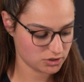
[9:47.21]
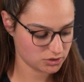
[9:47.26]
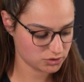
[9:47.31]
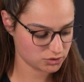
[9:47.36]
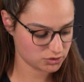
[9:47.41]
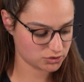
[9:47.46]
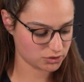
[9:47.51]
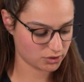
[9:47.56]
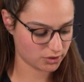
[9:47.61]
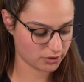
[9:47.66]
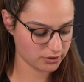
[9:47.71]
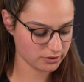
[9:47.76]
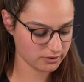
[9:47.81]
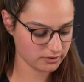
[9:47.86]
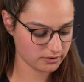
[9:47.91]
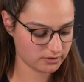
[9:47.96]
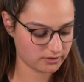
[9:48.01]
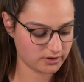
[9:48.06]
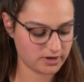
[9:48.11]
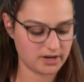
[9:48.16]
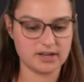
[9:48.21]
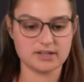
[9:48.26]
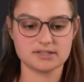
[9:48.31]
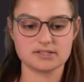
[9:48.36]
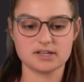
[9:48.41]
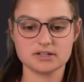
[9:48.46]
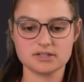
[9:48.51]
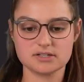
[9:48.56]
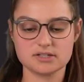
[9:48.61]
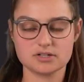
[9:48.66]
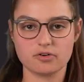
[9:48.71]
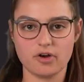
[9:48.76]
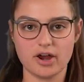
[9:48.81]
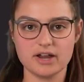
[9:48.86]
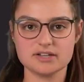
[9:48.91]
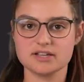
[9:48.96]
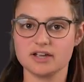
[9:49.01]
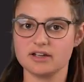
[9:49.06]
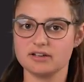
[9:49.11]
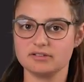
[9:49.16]
So, is it
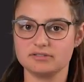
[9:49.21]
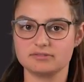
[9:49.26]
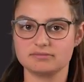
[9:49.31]
greater?